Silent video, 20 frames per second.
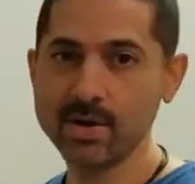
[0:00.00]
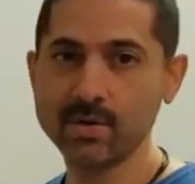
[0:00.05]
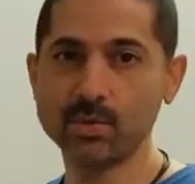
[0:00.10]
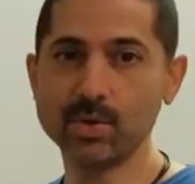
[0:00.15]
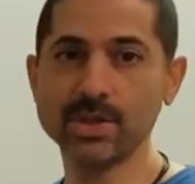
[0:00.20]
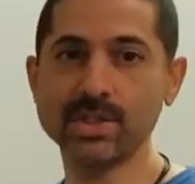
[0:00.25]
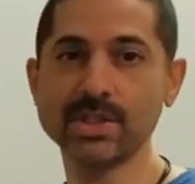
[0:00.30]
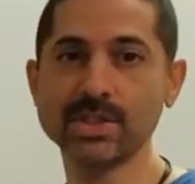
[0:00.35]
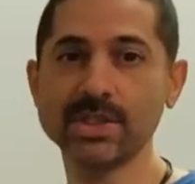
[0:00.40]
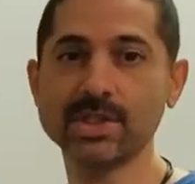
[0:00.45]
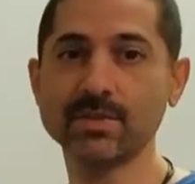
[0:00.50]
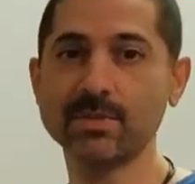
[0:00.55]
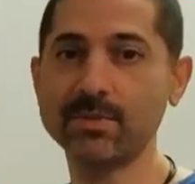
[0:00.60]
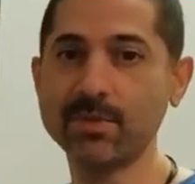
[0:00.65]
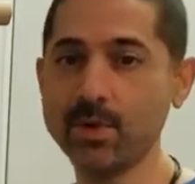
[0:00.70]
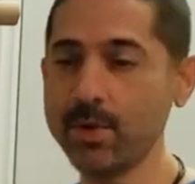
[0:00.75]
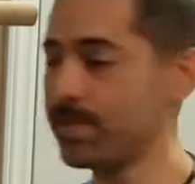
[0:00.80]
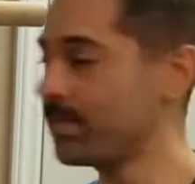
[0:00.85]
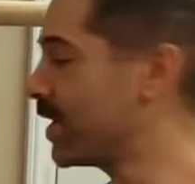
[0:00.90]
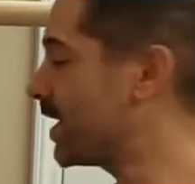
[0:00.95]
which is the
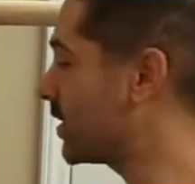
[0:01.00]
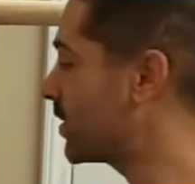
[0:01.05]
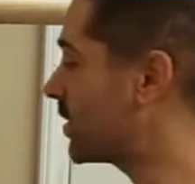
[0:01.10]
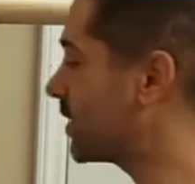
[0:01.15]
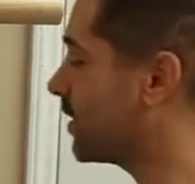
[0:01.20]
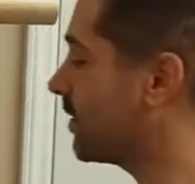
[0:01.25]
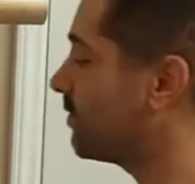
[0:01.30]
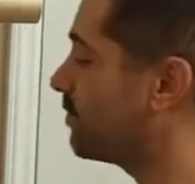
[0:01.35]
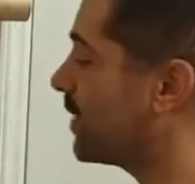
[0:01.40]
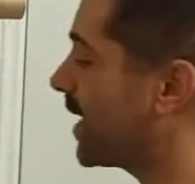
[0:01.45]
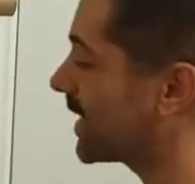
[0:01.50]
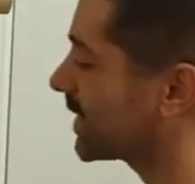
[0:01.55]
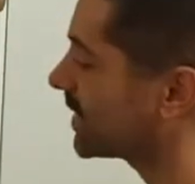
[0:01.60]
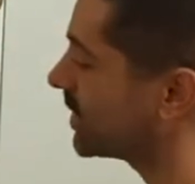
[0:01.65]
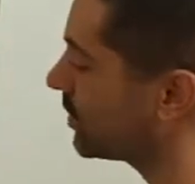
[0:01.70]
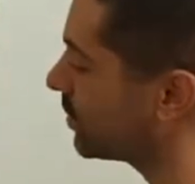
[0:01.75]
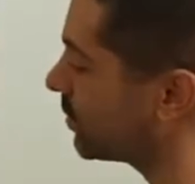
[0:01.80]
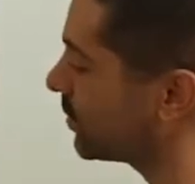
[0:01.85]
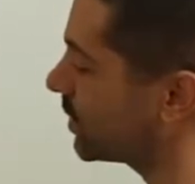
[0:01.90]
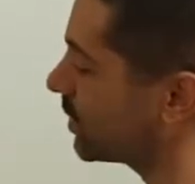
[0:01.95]
formation of
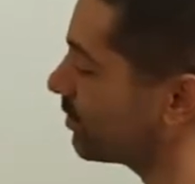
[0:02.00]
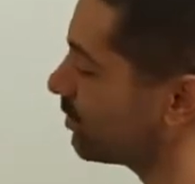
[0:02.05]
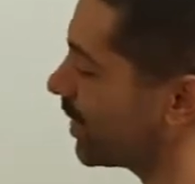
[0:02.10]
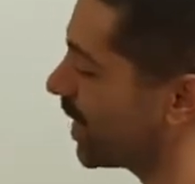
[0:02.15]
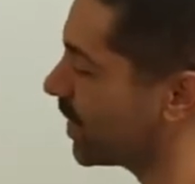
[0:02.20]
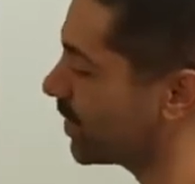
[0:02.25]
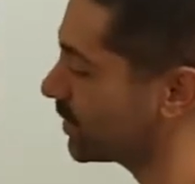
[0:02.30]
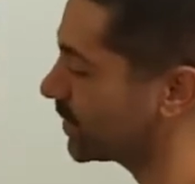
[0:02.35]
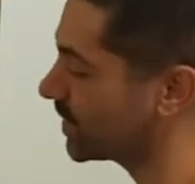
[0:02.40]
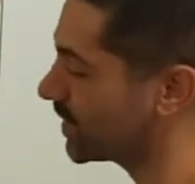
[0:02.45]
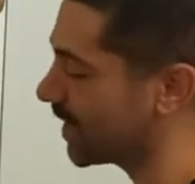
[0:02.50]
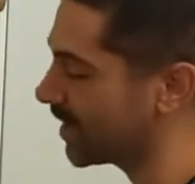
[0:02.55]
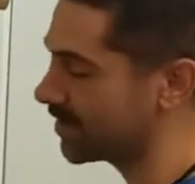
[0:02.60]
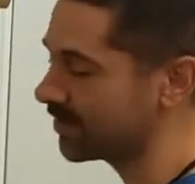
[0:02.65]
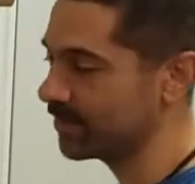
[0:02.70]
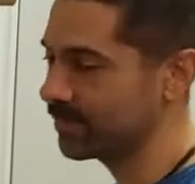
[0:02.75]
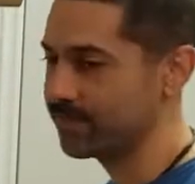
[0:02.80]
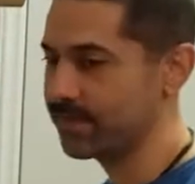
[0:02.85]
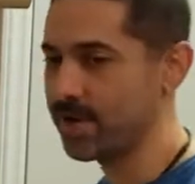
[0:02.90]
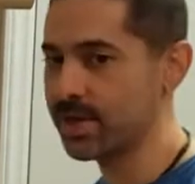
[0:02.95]
bacteria, parasite,
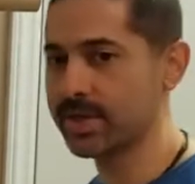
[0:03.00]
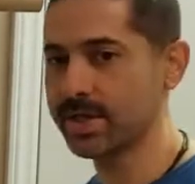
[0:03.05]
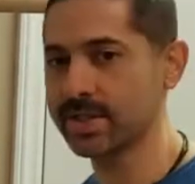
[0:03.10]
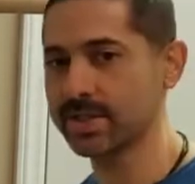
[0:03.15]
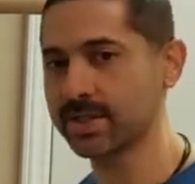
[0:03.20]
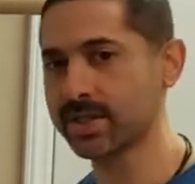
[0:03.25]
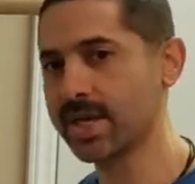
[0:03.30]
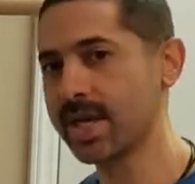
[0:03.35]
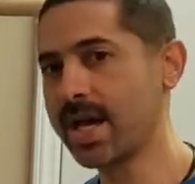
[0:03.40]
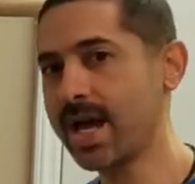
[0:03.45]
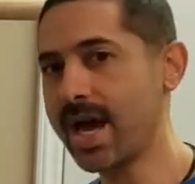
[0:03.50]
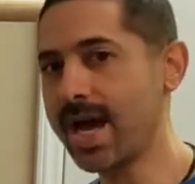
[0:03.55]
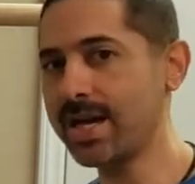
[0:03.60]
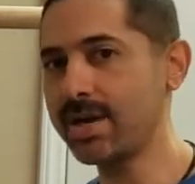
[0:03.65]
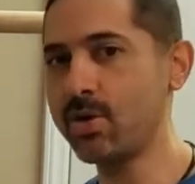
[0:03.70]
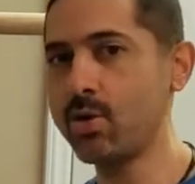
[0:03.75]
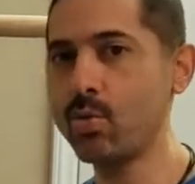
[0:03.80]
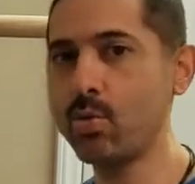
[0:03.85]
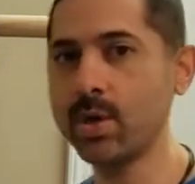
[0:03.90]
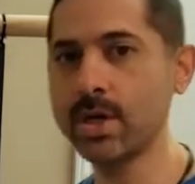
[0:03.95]
and fungus. I
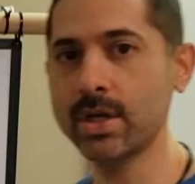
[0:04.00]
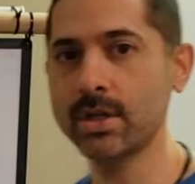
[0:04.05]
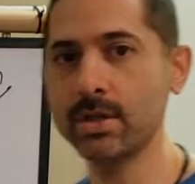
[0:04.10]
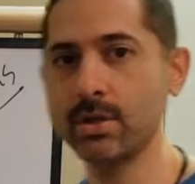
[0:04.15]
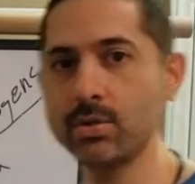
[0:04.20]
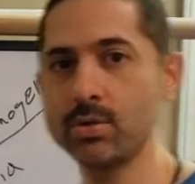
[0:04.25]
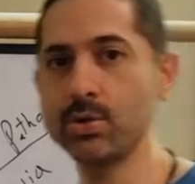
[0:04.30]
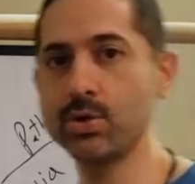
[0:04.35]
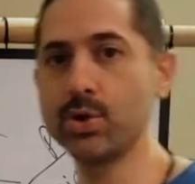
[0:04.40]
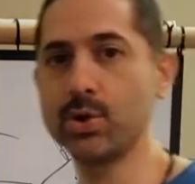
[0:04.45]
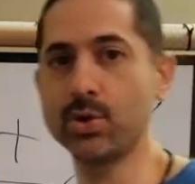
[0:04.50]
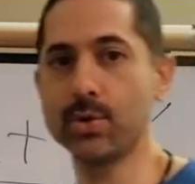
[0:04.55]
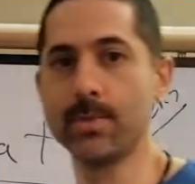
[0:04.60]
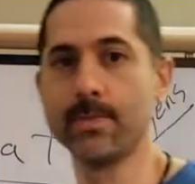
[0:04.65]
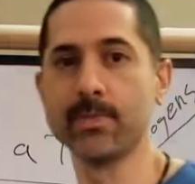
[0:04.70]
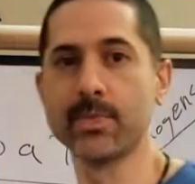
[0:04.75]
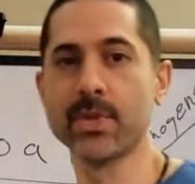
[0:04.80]
don't want to lose you,